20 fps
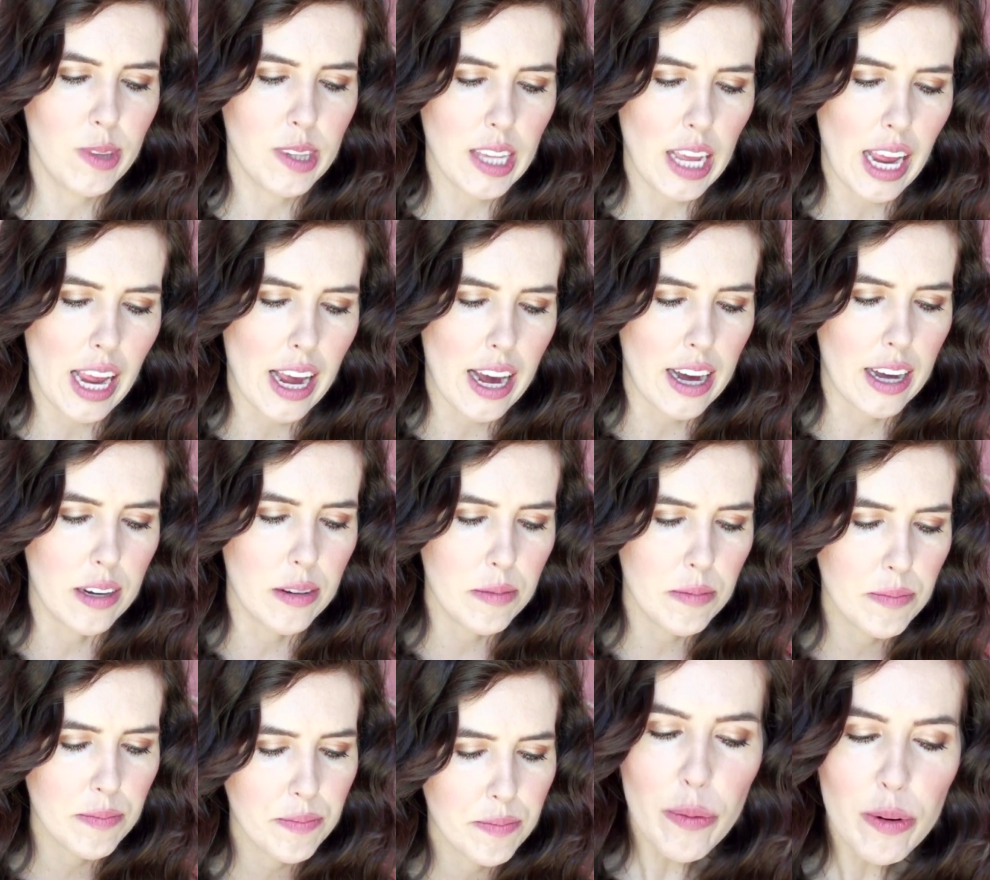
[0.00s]

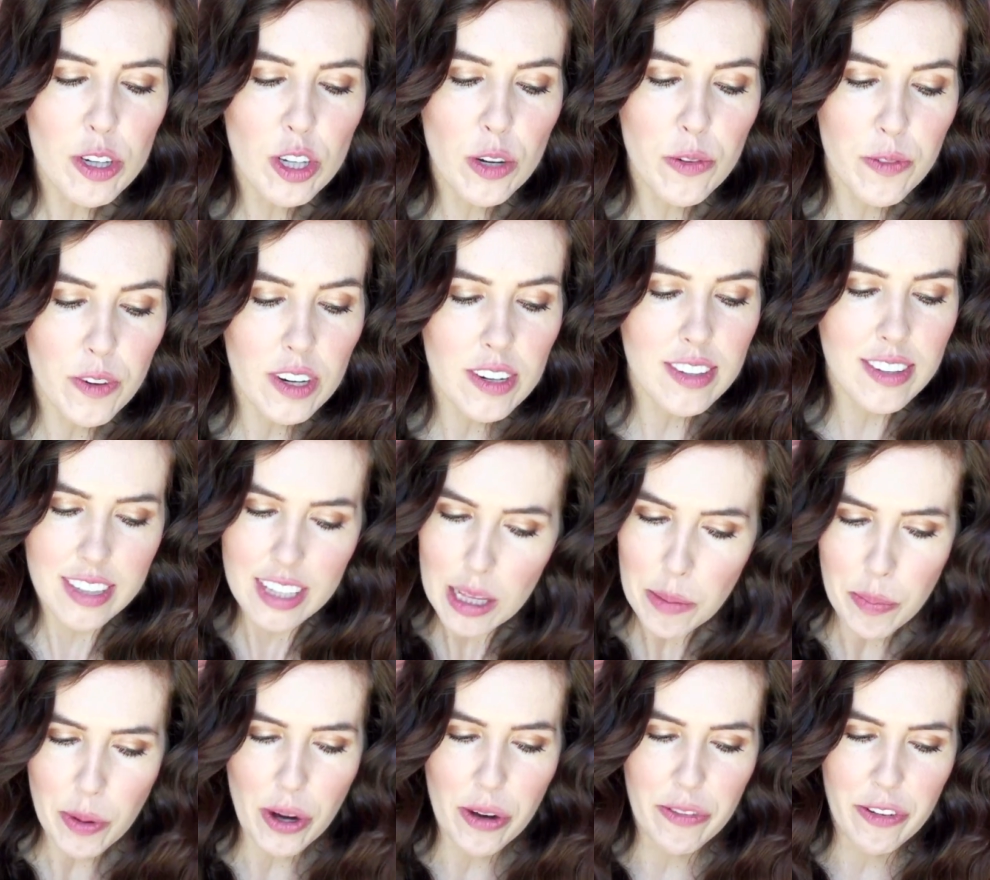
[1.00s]
Sad. Where was your first
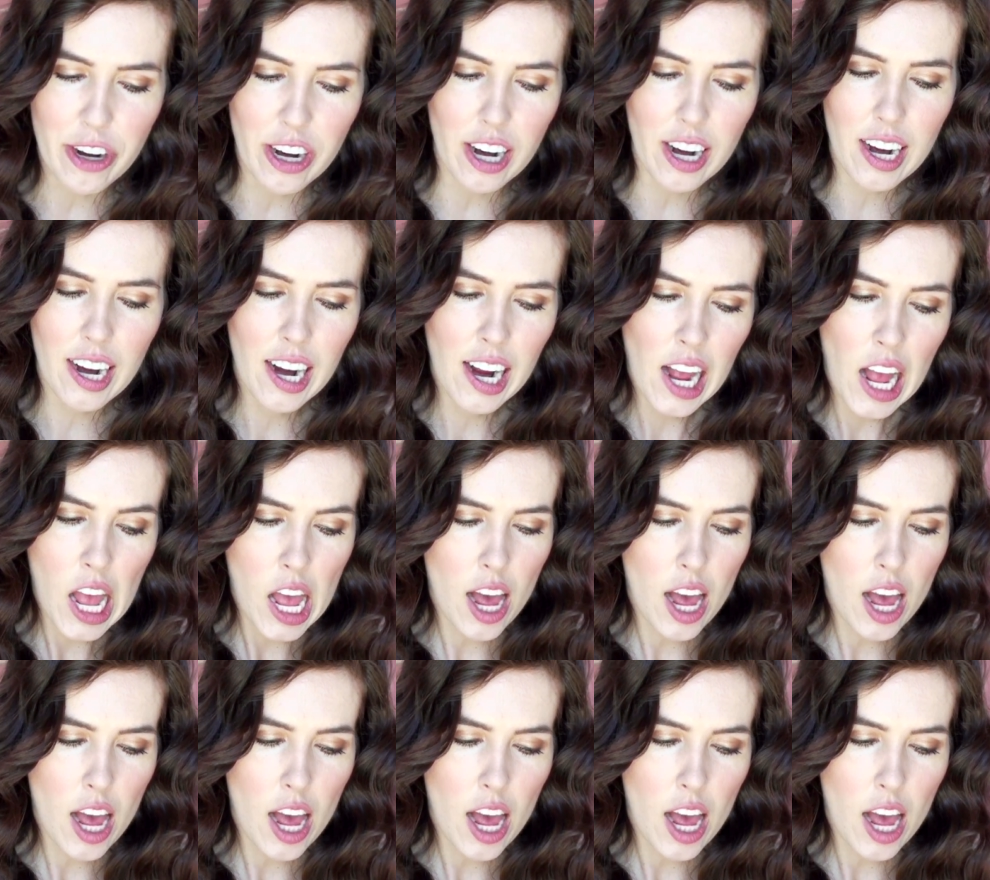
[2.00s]
sleepover?